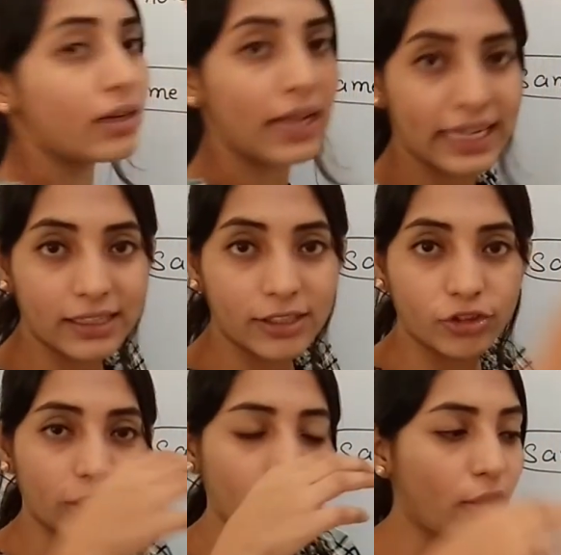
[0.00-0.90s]

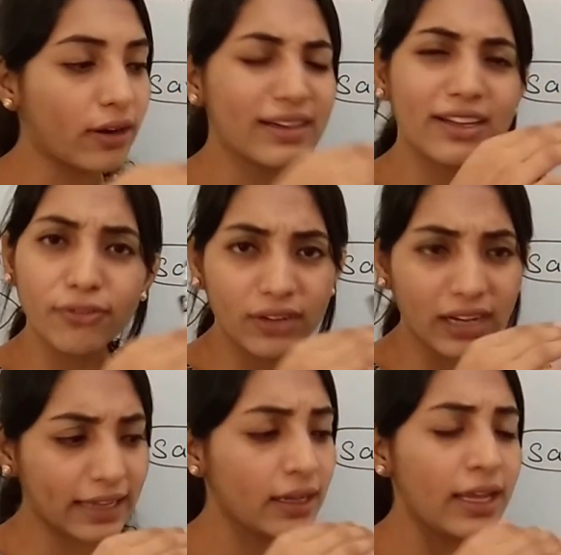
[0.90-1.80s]
energy or
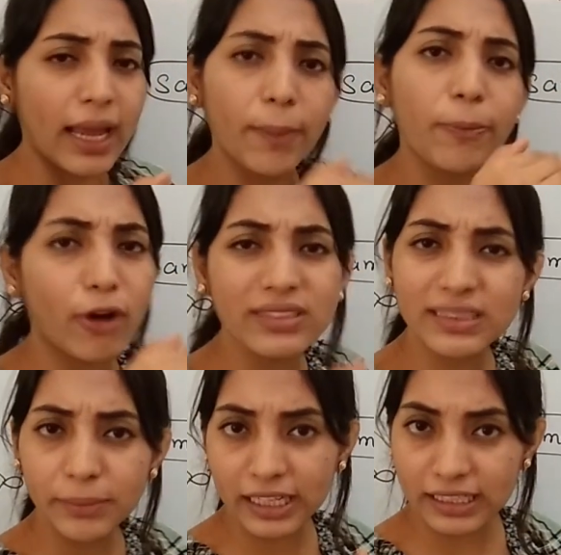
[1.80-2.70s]
like
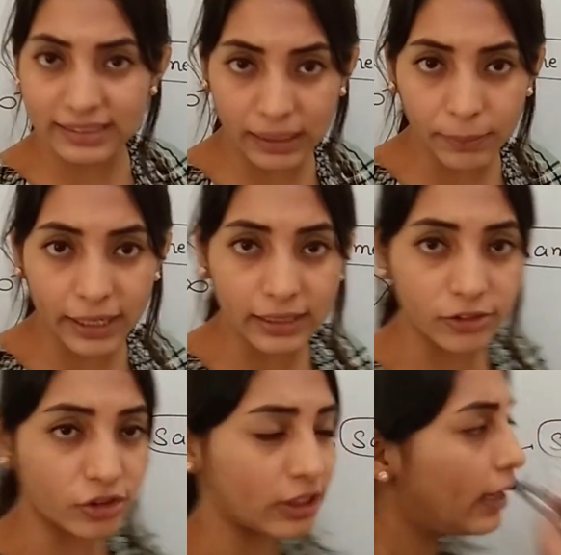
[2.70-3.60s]
approximately same energy,